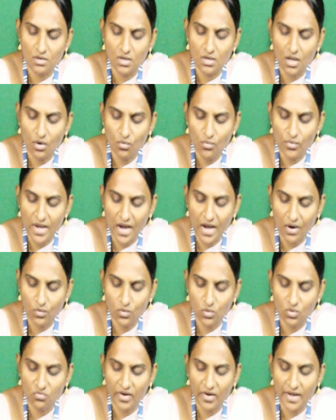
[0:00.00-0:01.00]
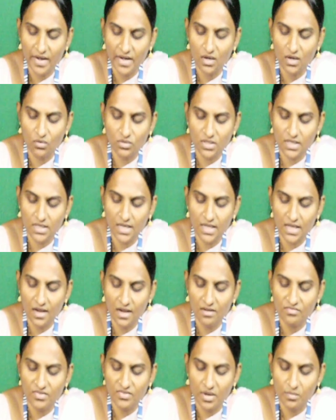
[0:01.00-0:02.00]
now we have to find out the T
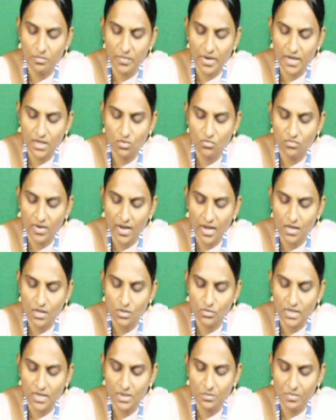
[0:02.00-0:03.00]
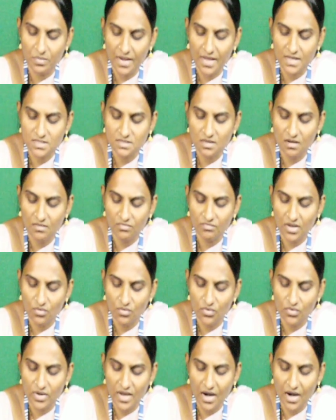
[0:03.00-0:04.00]
of n by 2 value. In place of n
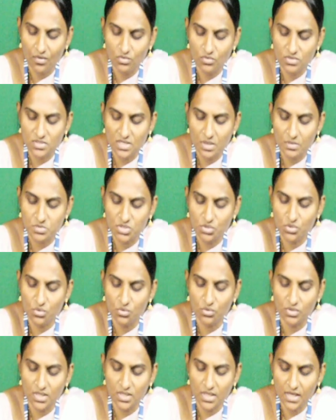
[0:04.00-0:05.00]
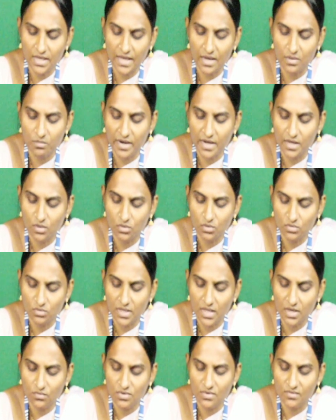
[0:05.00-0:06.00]
we have to substitute the n by 2,
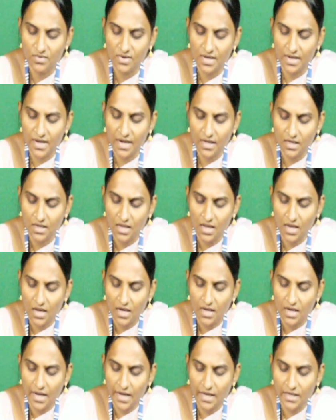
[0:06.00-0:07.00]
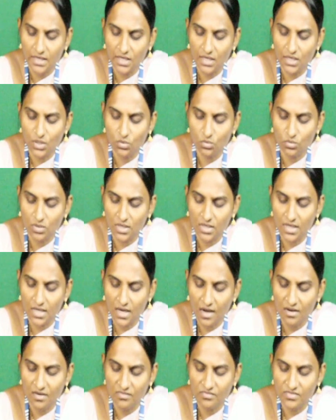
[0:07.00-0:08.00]
then we will get 8 into T
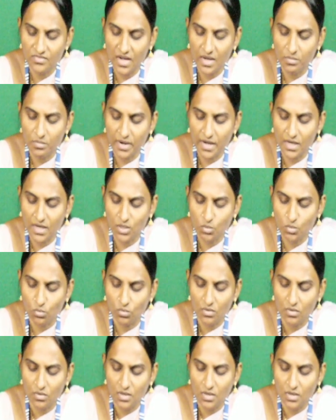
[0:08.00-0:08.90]
of n by 2